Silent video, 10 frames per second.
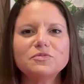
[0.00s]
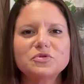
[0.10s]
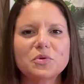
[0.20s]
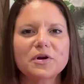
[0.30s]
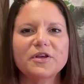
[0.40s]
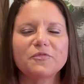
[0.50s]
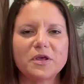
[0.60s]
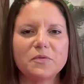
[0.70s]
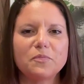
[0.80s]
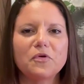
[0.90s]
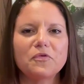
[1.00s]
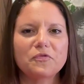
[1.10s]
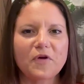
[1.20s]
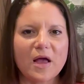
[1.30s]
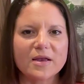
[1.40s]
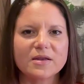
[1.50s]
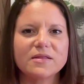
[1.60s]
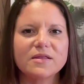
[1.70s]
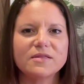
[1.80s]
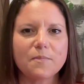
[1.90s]
majority of people find
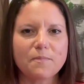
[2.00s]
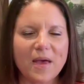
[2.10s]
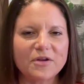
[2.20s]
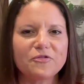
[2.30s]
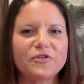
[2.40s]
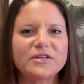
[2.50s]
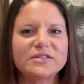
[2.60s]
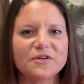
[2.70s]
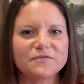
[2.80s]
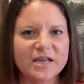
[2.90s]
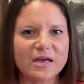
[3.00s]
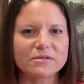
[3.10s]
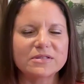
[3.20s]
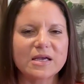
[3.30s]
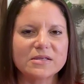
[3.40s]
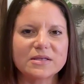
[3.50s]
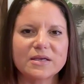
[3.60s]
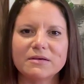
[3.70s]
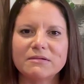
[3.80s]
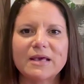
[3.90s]
that the benefits of
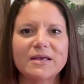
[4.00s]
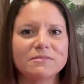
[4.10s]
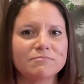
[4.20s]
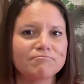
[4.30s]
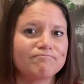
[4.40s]
downsizing can